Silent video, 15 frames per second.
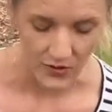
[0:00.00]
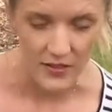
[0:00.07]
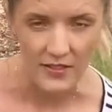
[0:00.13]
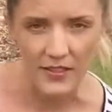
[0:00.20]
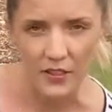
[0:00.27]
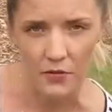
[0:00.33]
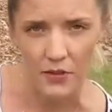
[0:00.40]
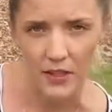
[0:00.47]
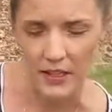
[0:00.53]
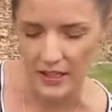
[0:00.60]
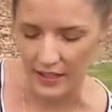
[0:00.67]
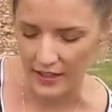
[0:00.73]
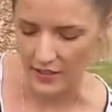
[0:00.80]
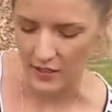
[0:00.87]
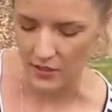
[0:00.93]
this liquid in
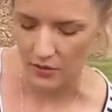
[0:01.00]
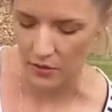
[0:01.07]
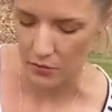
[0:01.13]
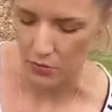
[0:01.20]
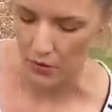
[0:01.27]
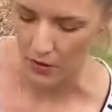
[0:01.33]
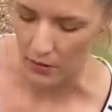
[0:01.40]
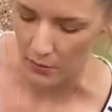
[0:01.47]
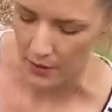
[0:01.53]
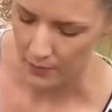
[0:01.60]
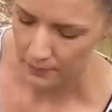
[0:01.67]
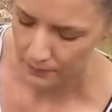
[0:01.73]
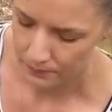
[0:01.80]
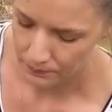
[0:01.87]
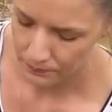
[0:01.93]
here to water them in.
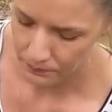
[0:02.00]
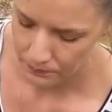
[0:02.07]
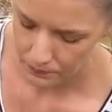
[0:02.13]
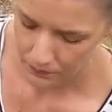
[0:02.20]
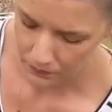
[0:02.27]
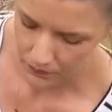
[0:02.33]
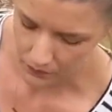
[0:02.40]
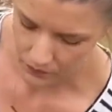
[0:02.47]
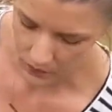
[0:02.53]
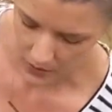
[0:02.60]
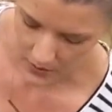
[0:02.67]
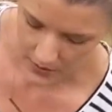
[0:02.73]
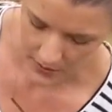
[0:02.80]
So